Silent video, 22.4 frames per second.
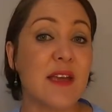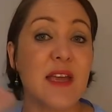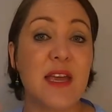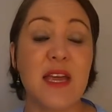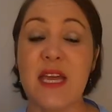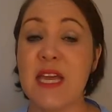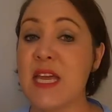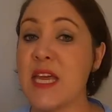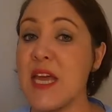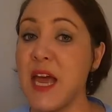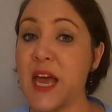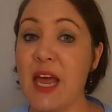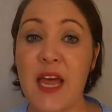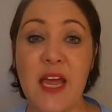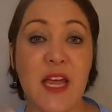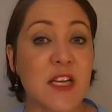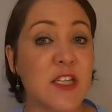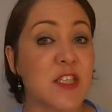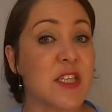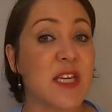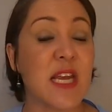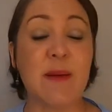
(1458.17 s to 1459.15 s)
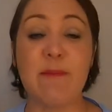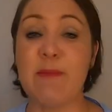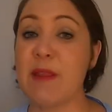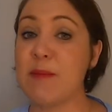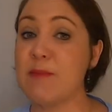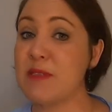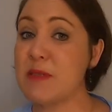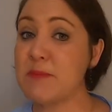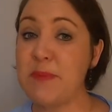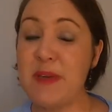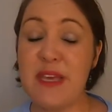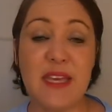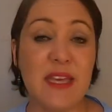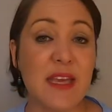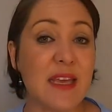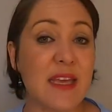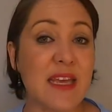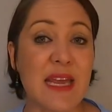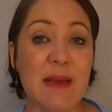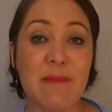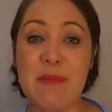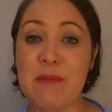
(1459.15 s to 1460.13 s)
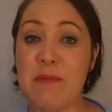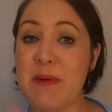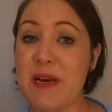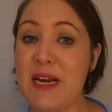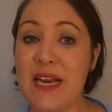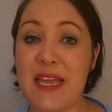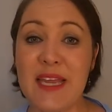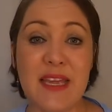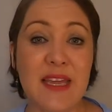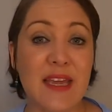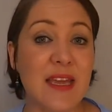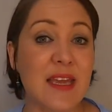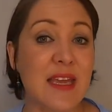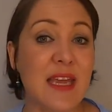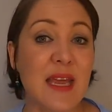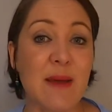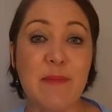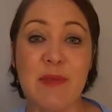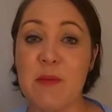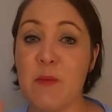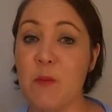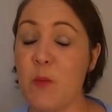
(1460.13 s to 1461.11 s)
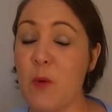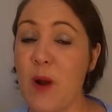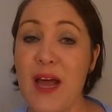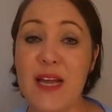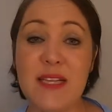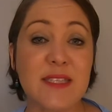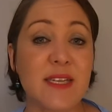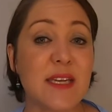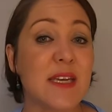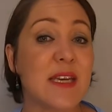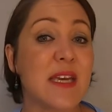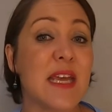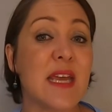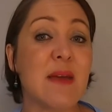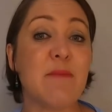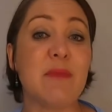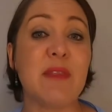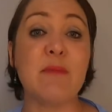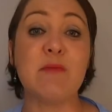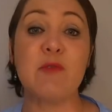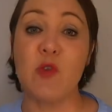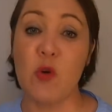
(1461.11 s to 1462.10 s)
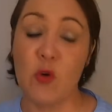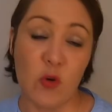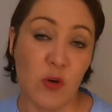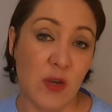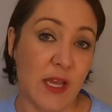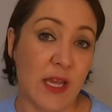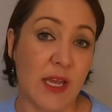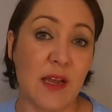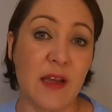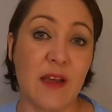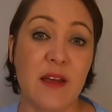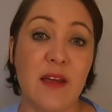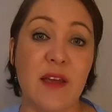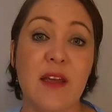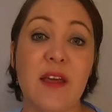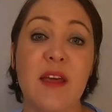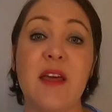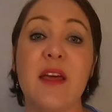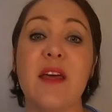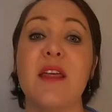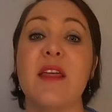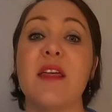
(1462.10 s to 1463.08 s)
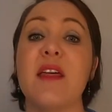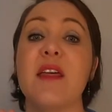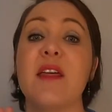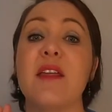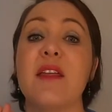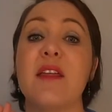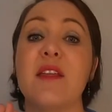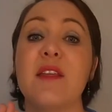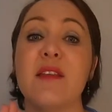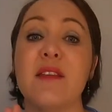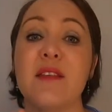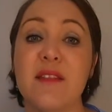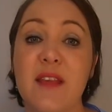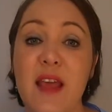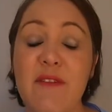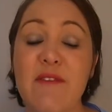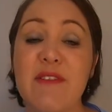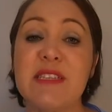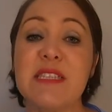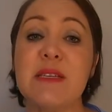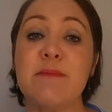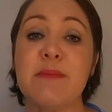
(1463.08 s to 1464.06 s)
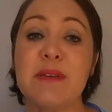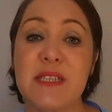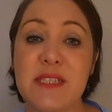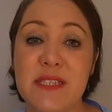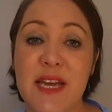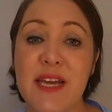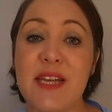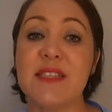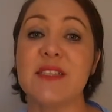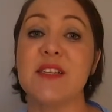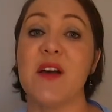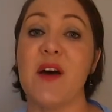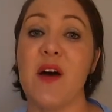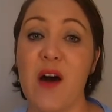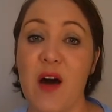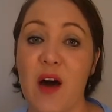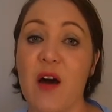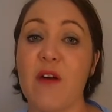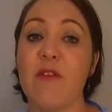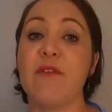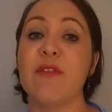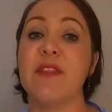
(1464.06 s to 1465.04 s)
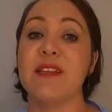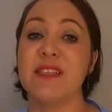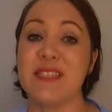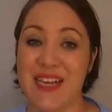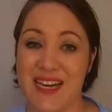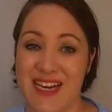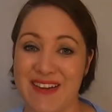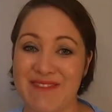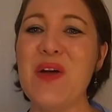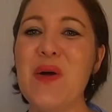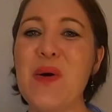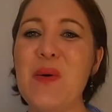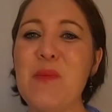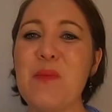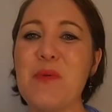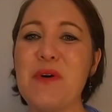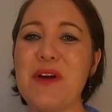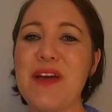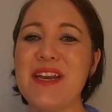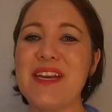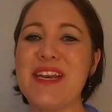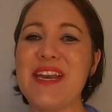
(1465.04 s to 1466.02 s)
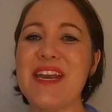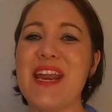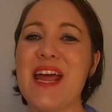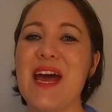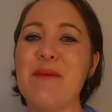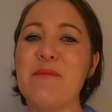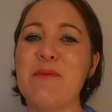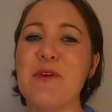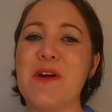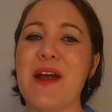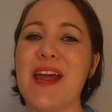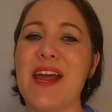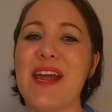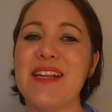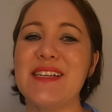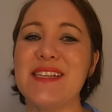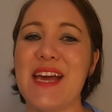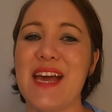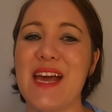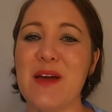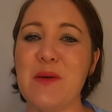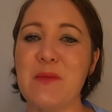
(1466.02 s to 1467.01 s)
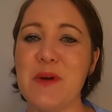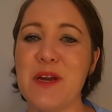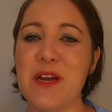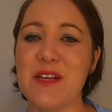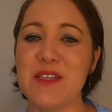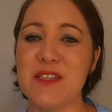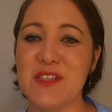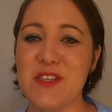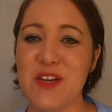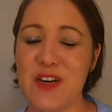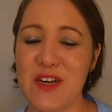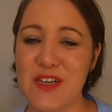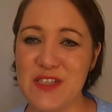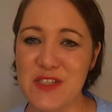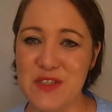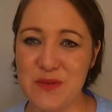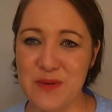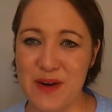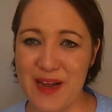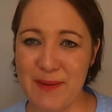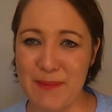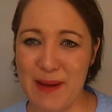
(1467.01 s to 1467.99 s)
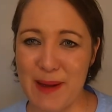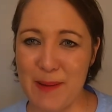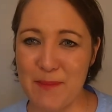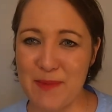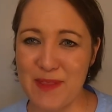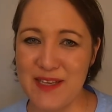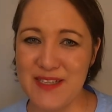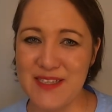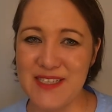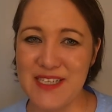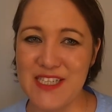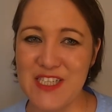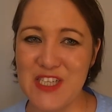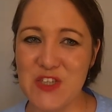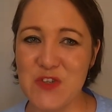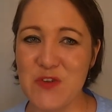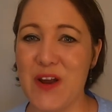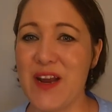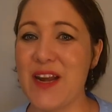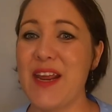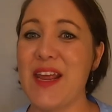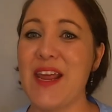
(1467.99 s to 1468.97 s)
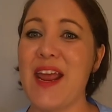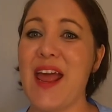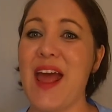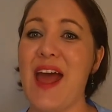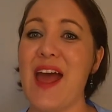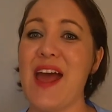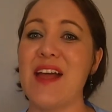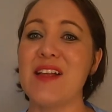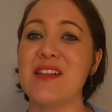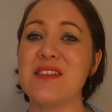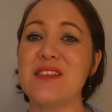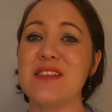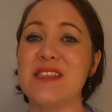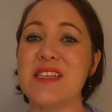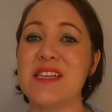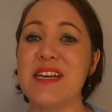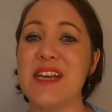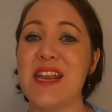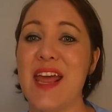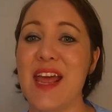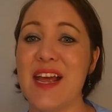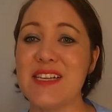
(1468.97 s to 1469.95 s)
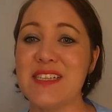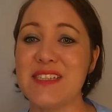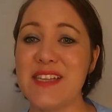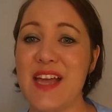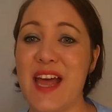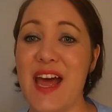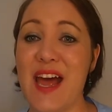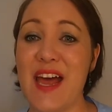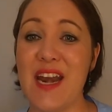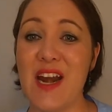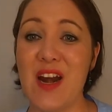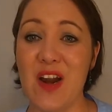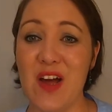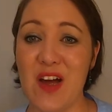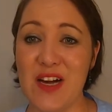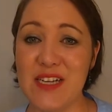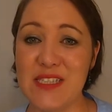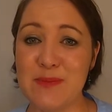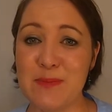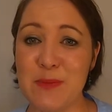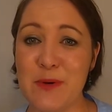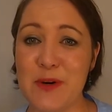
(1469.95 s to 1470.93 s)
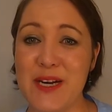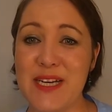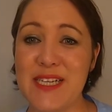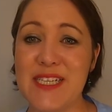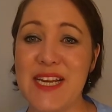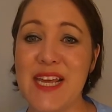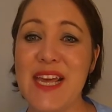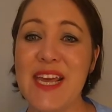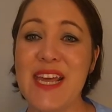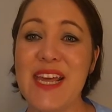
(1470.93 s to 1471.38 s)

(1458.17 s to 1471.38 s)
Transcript: Engage. Keep them speaking, keep them clicking, keep them writing, keep them talking. 70% of the time. Point number 8, and we are starting to wrap up this teacher training, and the next and last point